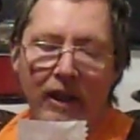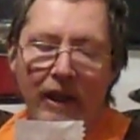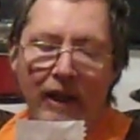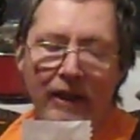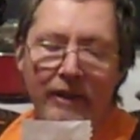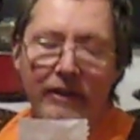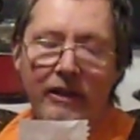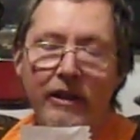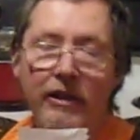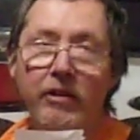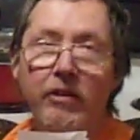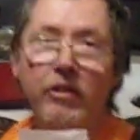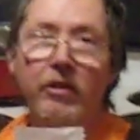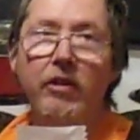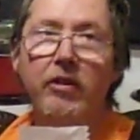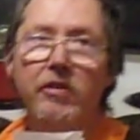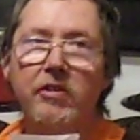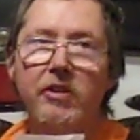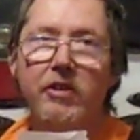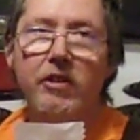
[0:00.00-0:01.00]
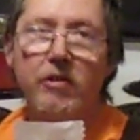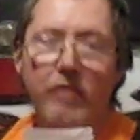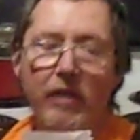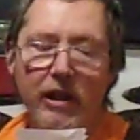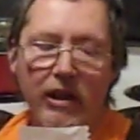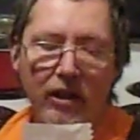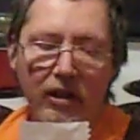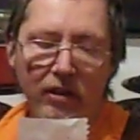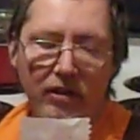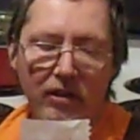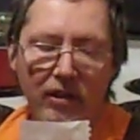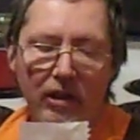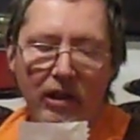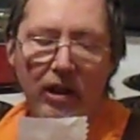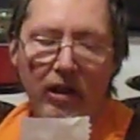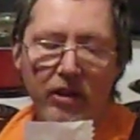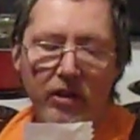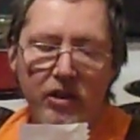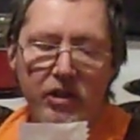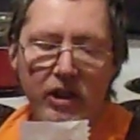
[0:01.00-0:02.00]
And then you use 3
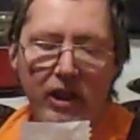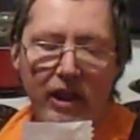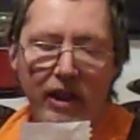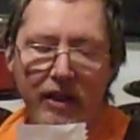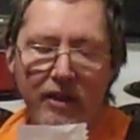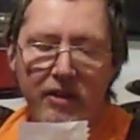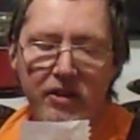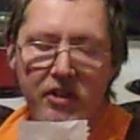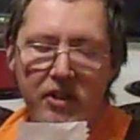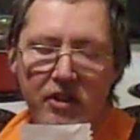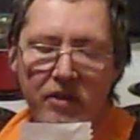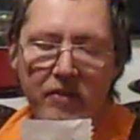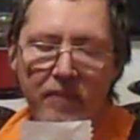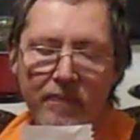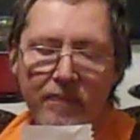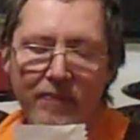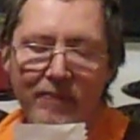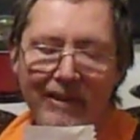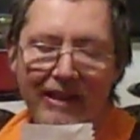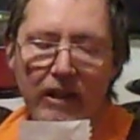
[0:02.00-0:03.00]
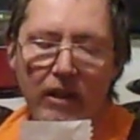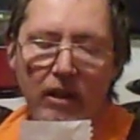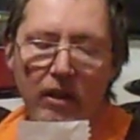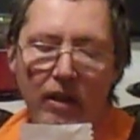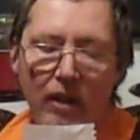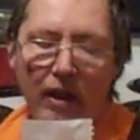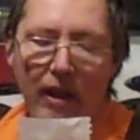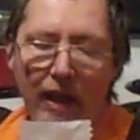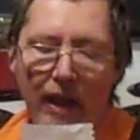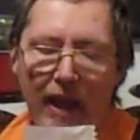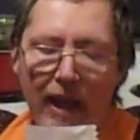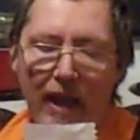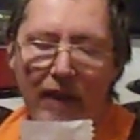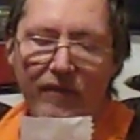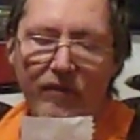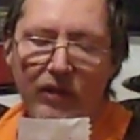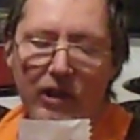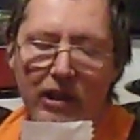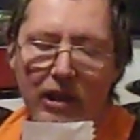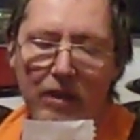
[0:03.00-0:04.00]
large eggs, a
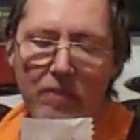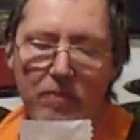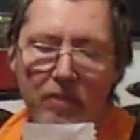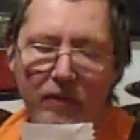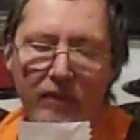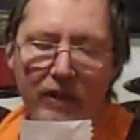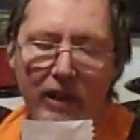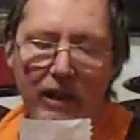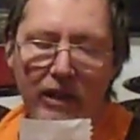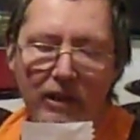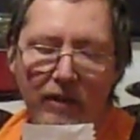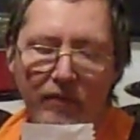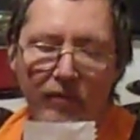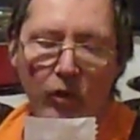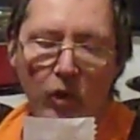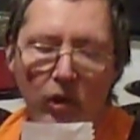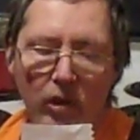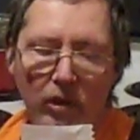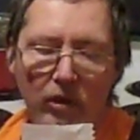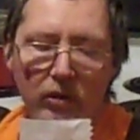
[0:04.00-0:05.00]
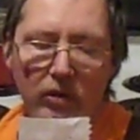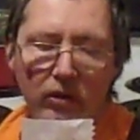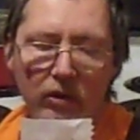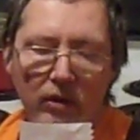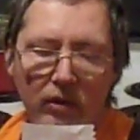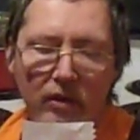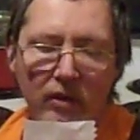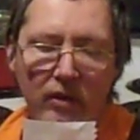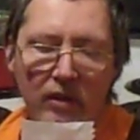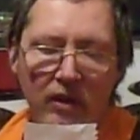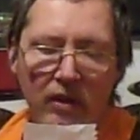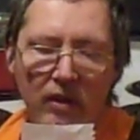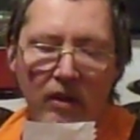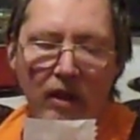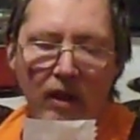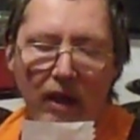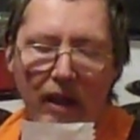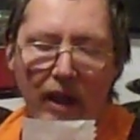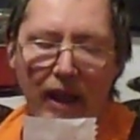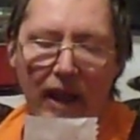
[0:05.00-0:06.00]
half a cup of olive oil,
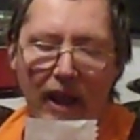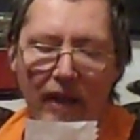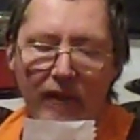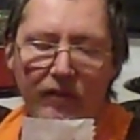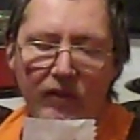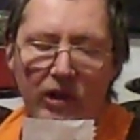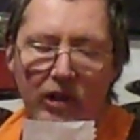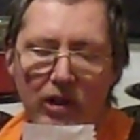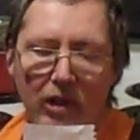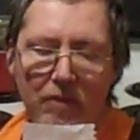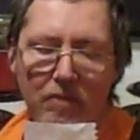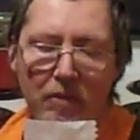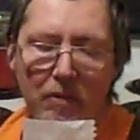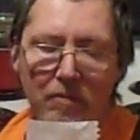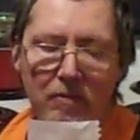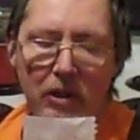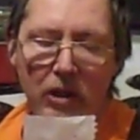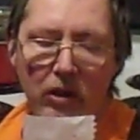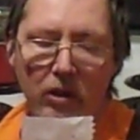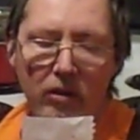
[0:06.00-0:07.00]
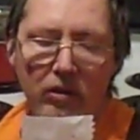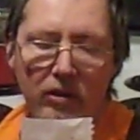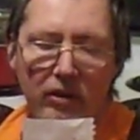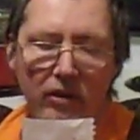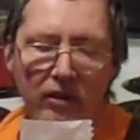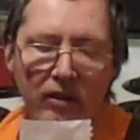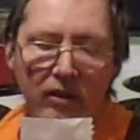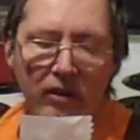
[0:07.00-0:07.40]
a half a cup of milk,